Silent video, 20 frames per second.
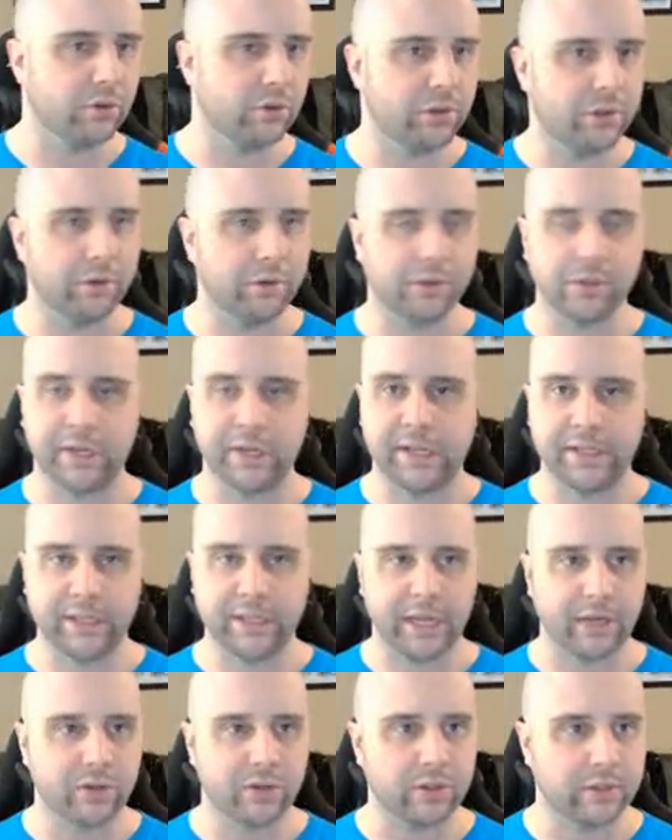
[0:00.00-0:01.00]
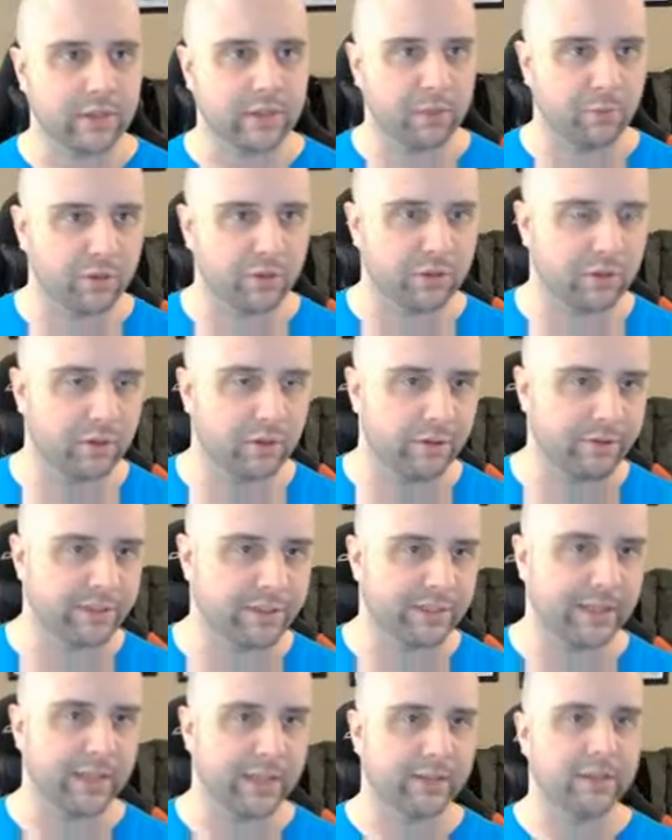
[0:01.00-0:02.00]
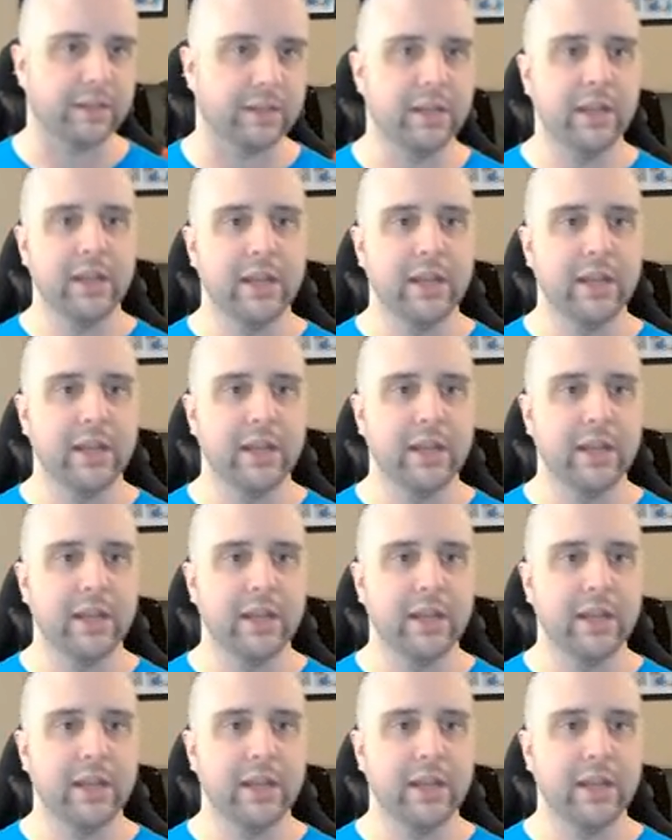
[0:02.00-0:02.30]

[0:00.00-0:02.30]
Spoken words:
into our transactions table so it's selected.